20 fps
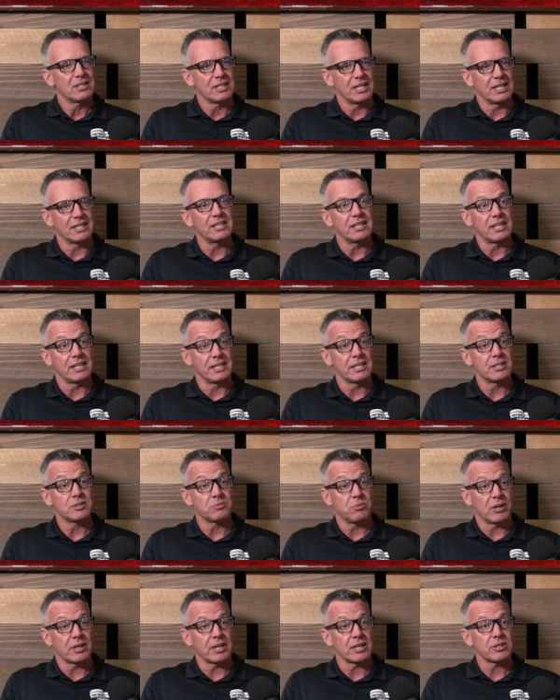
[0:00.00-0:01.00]
it is
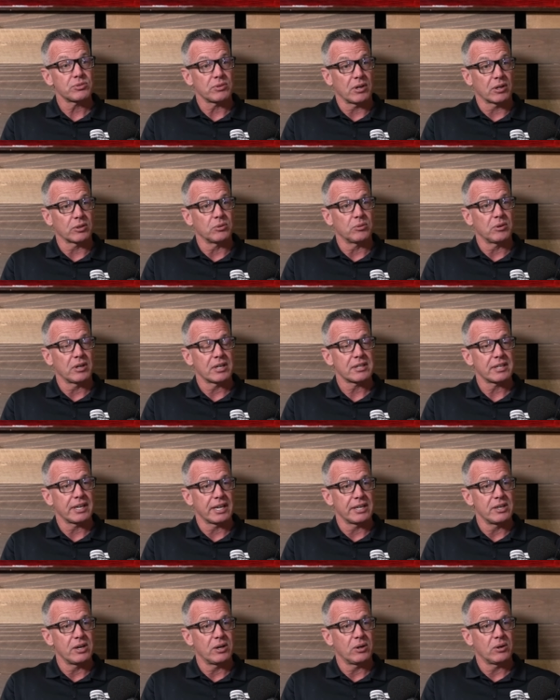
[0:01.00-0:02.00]
one I struggle with. And I
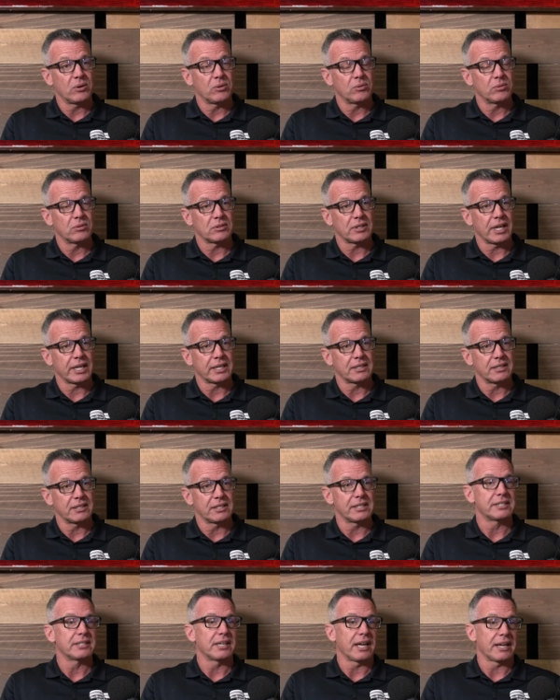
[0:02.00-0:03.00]
know, like,
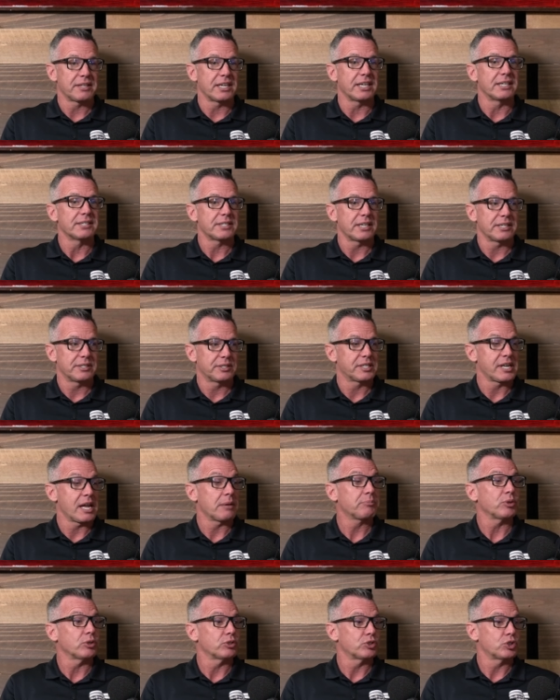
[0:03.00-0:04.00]
I think you said,
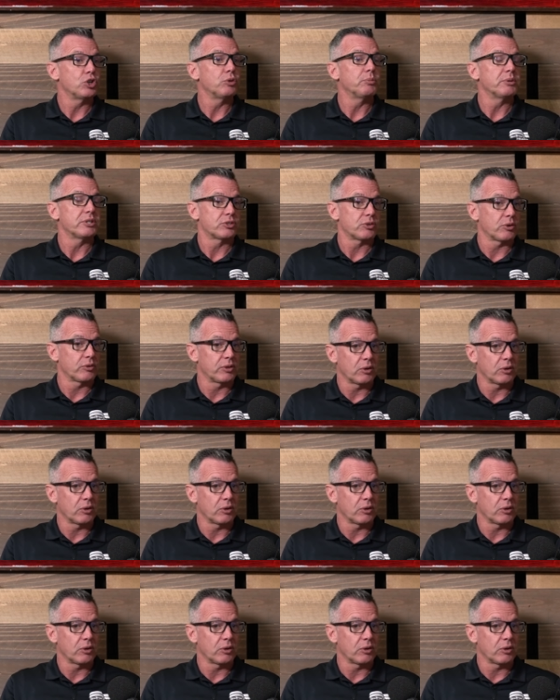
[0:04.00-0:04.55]
example is humans are the